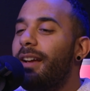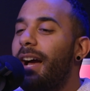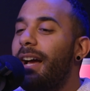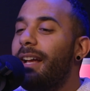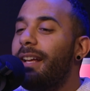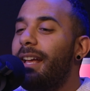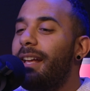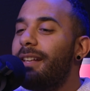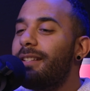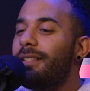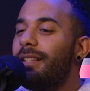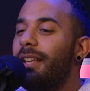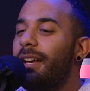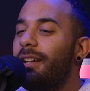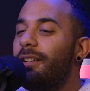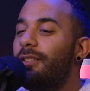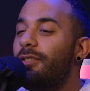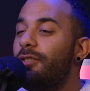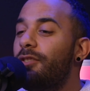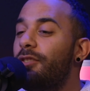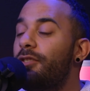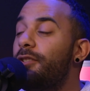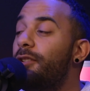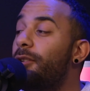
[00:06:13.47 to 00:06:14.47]
I guess, like
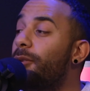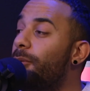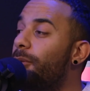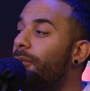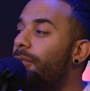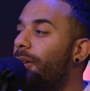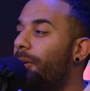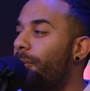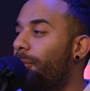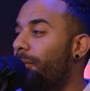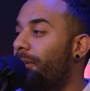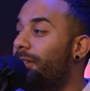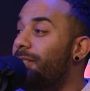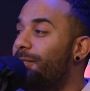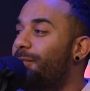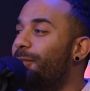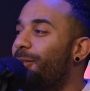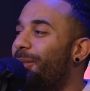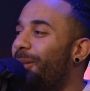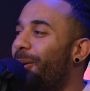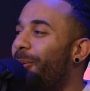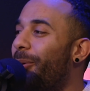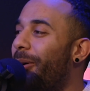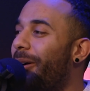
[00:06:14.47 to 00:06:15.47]
do
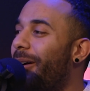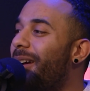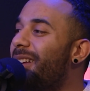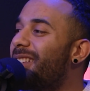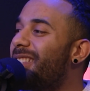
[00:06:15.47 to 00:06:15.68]
the work.